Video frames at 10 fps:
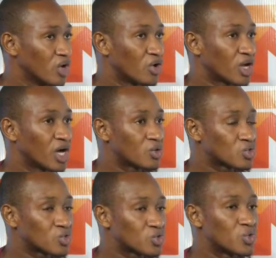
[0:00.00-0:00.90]
on how
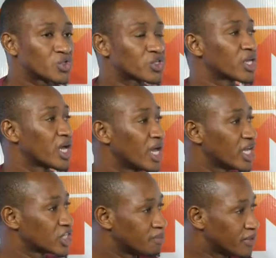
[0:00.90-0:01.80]
to share
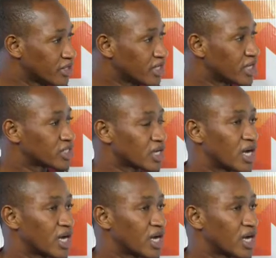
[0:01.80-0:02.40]
experience